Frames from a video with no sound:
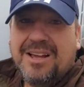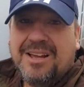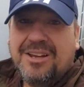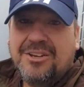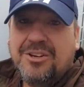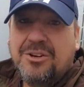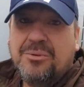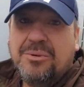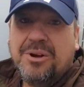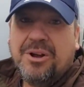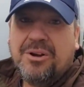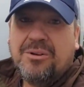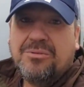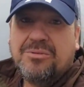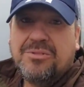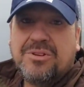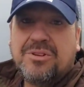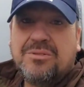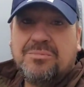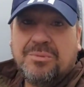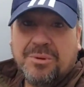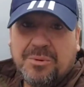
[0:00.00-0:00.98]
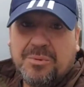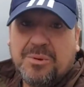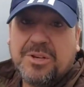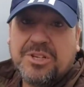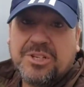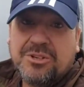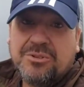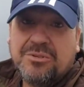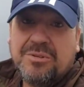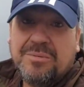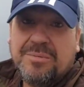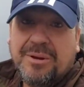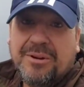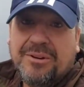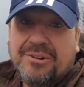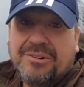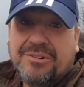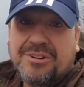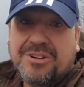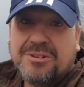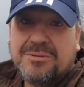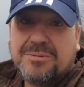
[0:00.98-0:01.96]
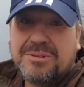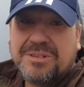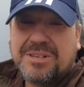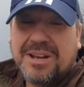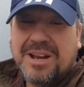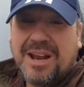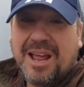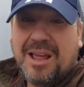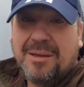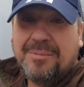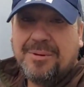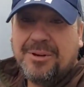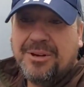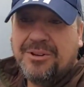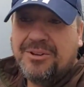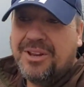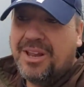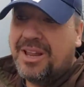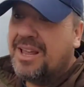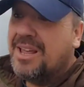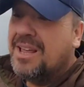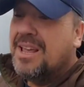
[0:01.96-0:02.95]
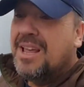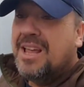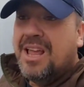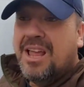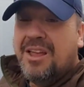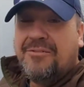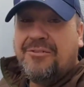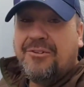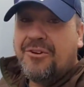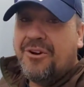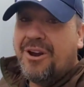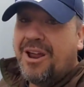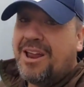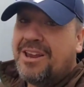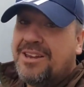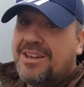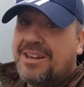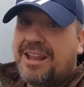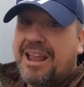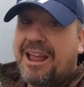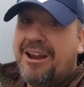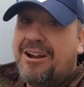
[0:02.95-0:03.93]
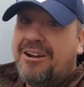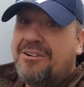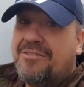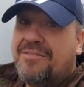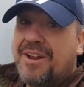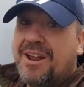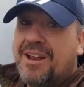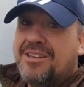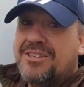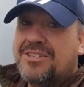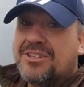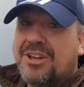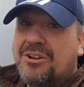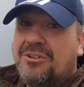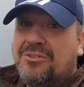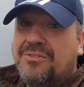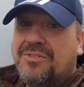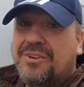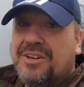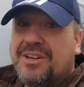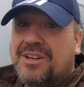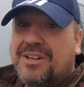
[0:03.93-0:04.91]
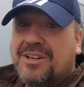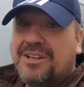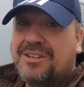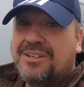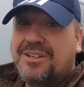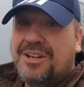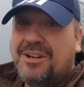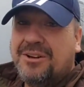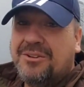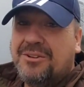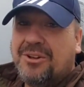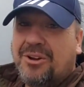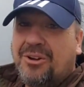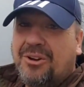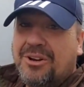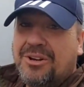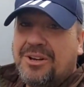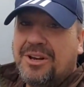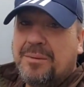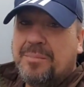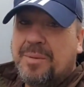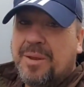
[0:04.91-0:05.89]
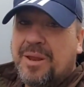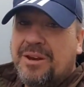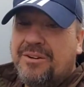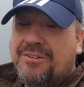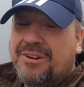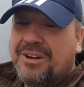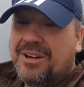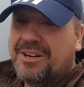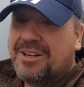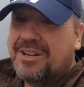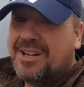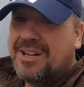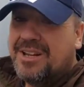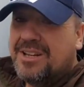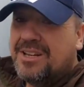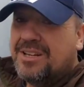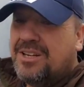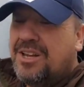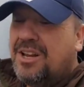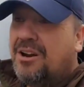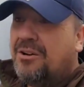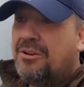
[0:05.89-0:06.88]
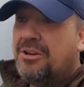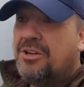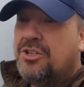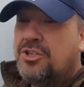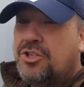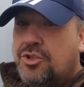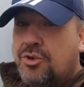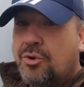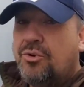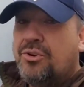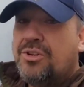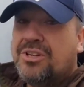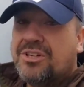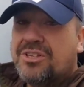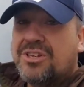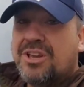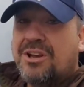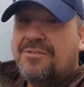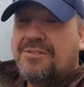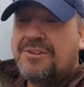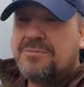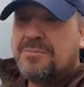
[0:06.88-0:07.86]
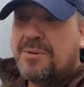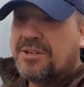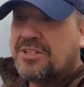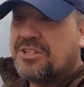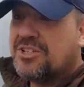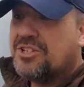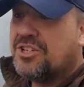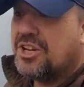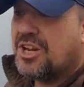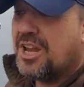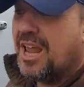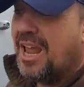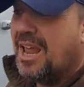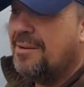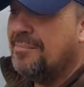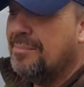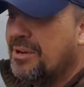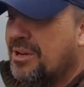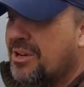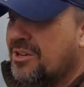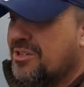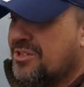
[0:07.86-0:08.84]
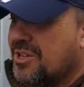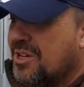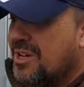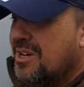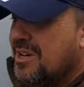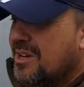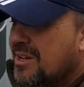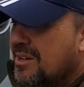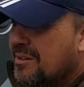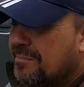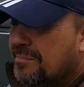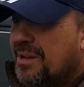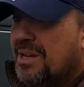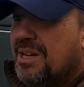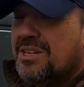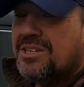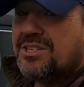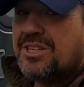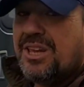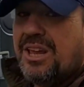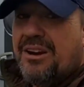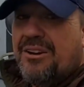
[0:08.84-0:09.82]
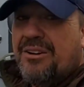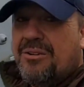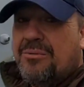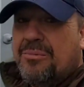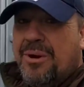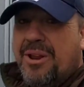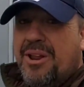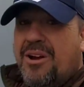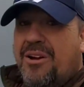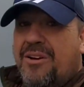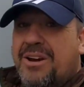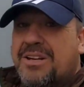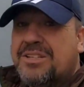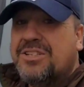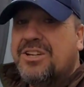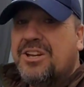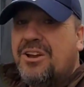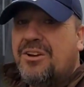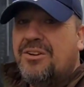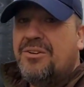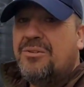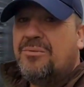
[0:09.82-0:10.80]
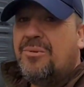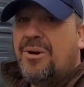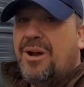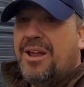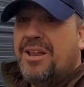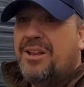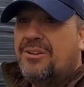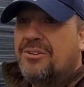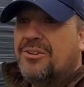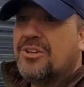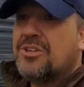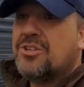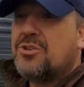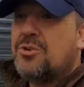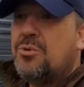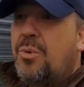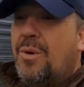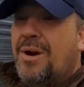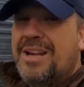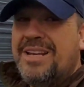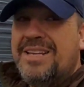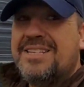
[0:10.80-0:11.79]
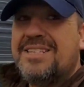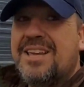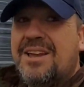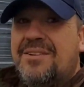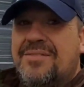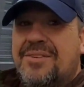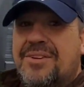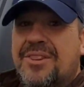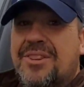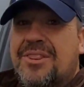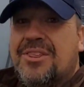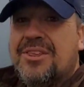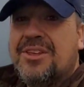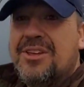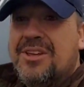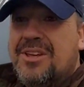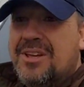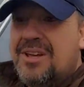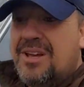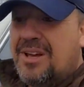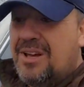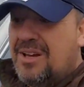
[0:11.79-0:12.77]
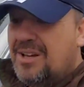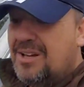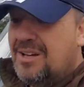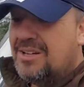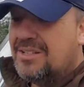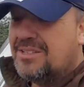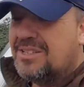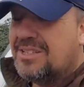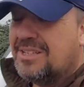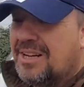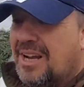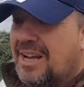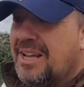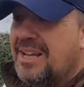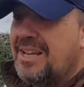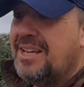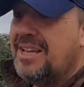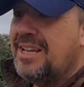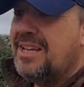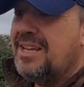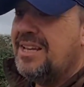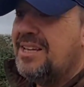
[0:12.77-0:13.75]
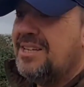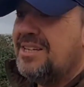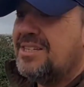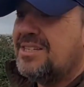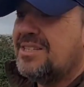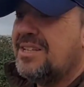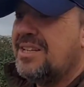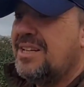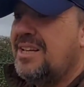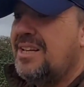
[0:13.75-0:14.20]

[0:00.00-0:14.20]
new and old, we wish you a Merry Christmas and a Happy New Year. If you're out in your caravans over, the holiday period, enjoy yourself as much as you can, because me and Sarah, we are actually going away on the 27th. Today is